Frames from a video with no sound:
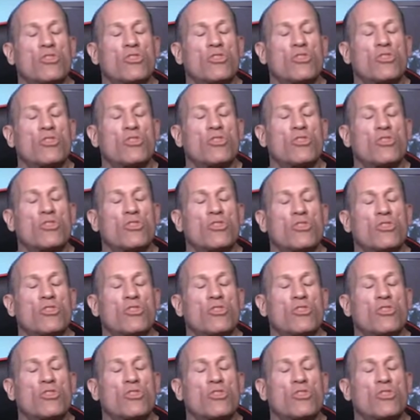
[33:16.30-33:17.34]

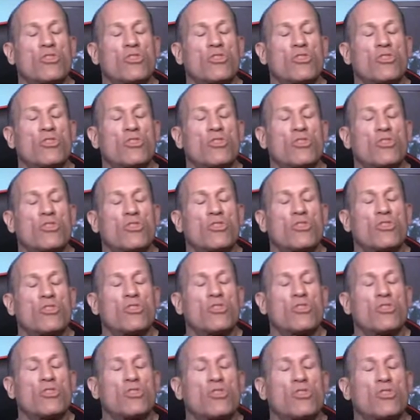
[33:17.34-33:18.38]

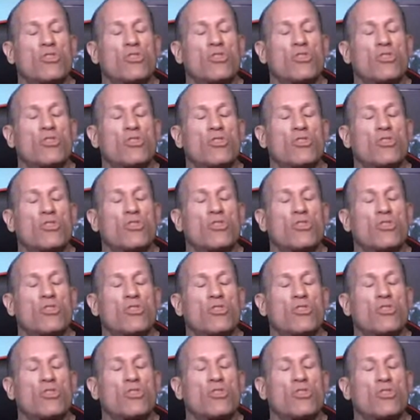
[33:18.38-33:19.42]

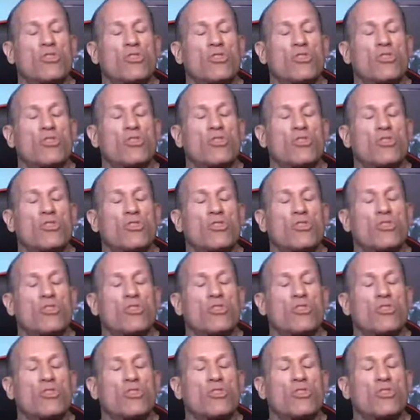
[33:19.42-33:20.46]

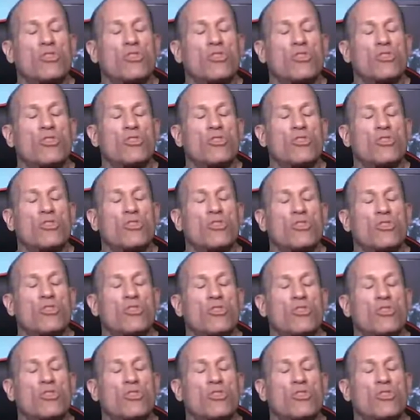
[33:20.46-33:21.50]

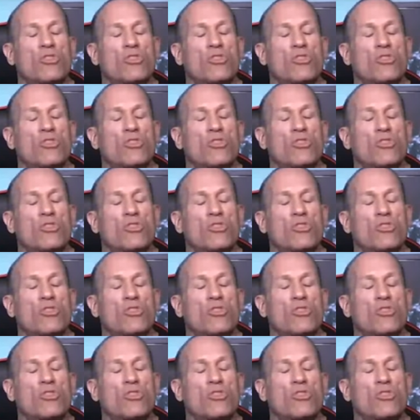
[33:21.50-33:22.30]
This person isn't speaking.